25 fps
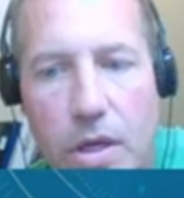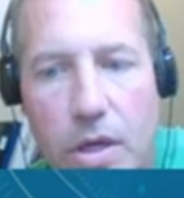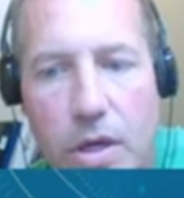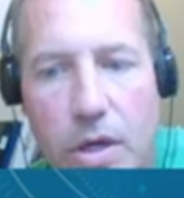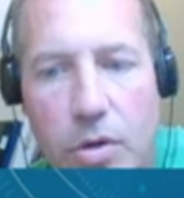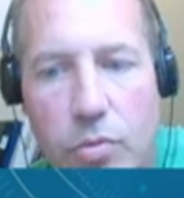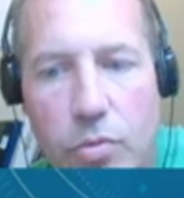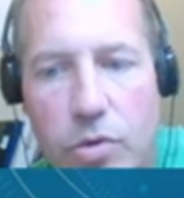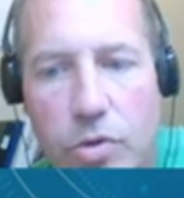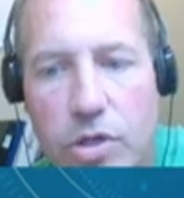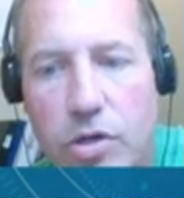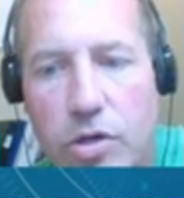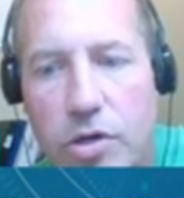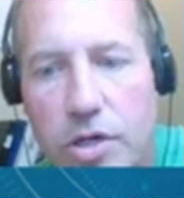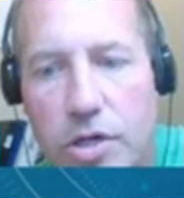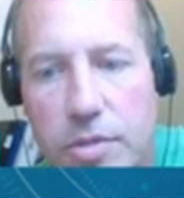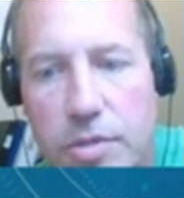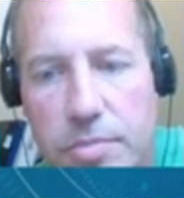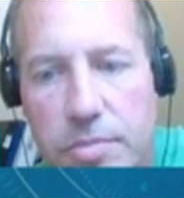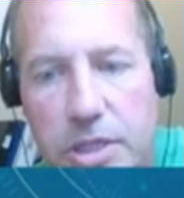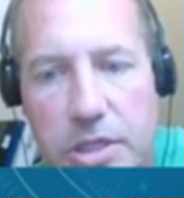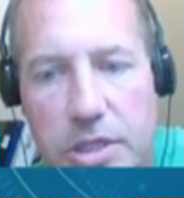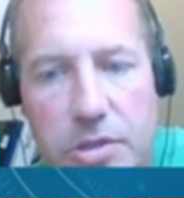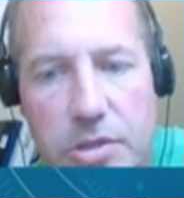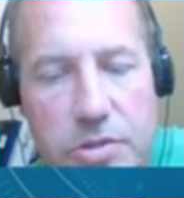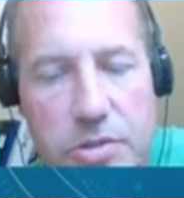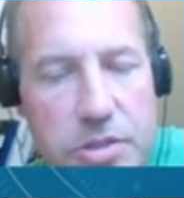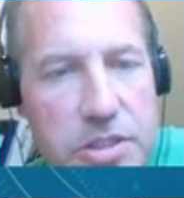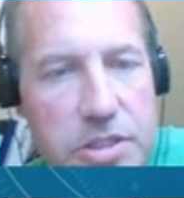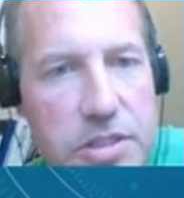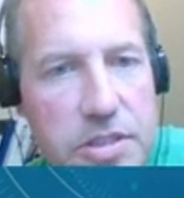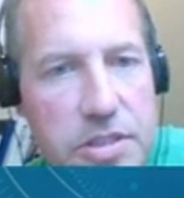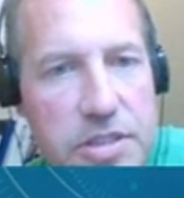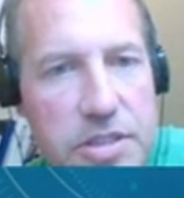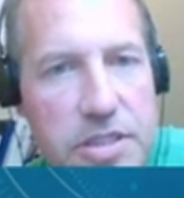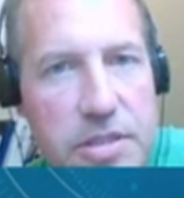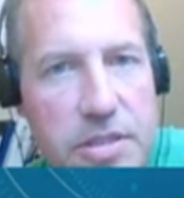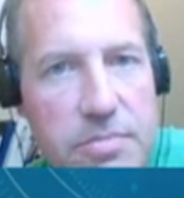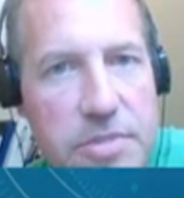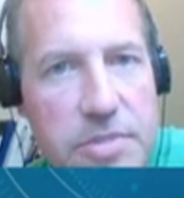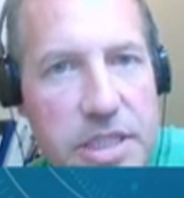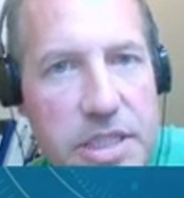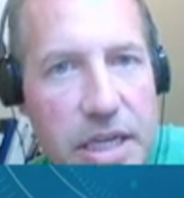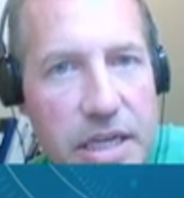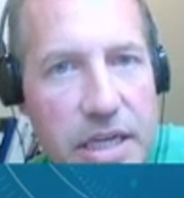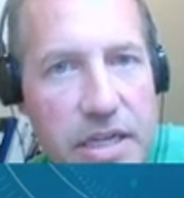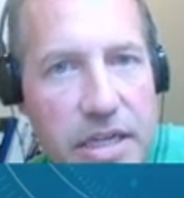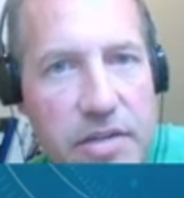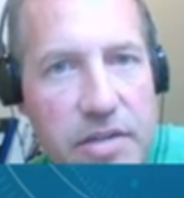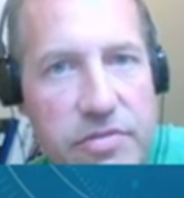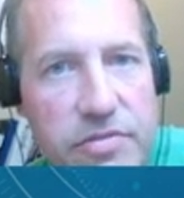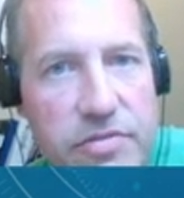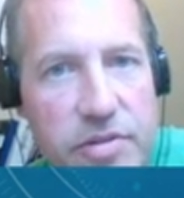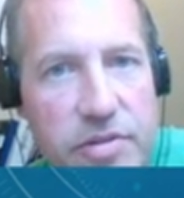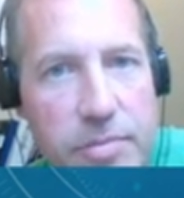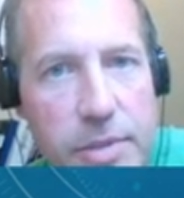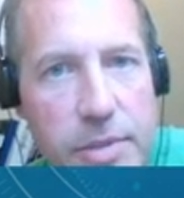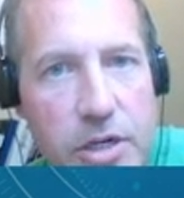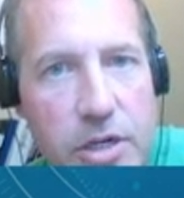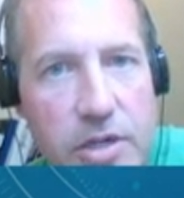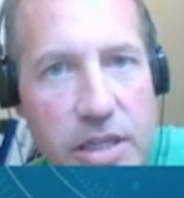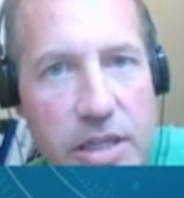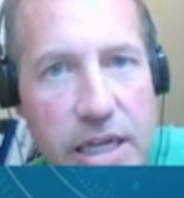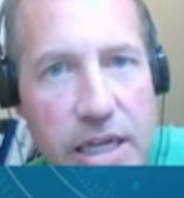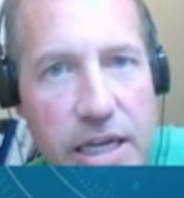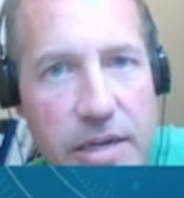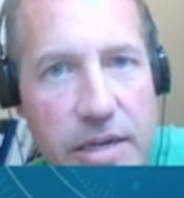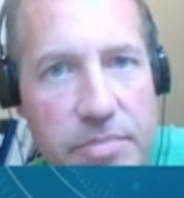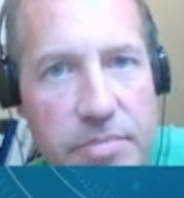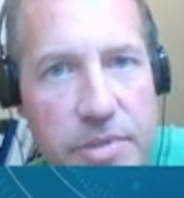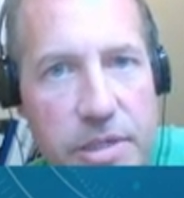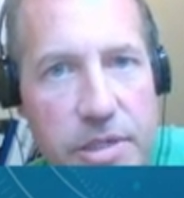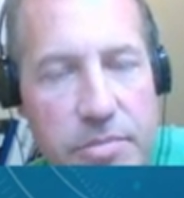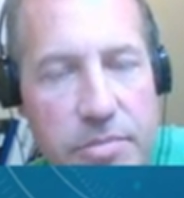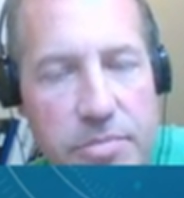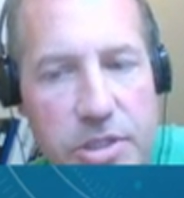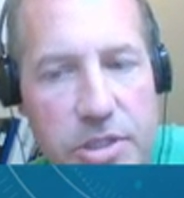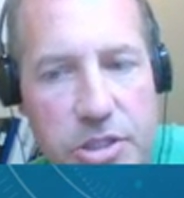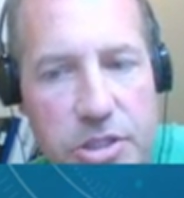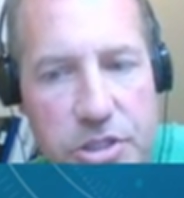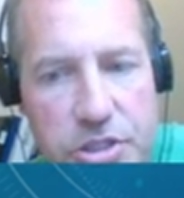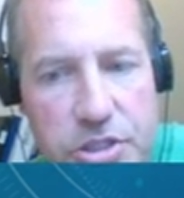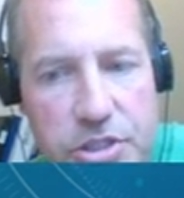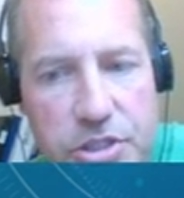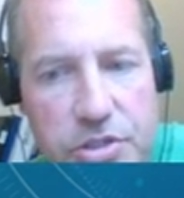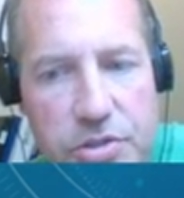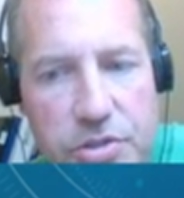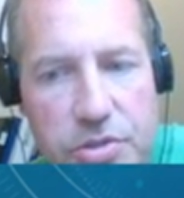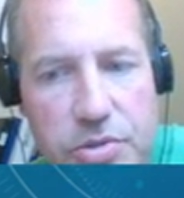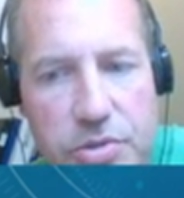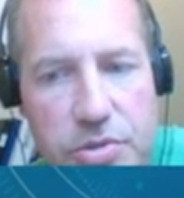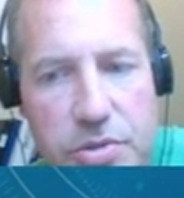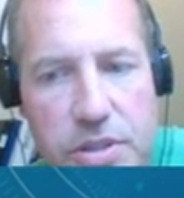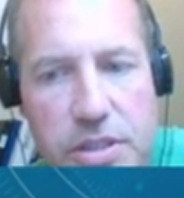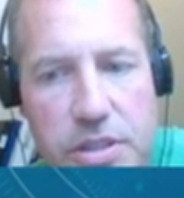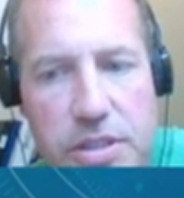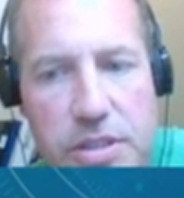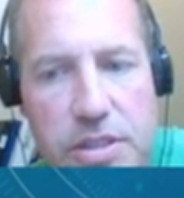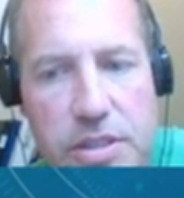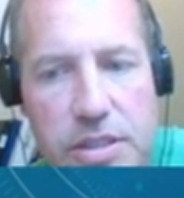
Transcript: We're going to be using some data from our lab number 2,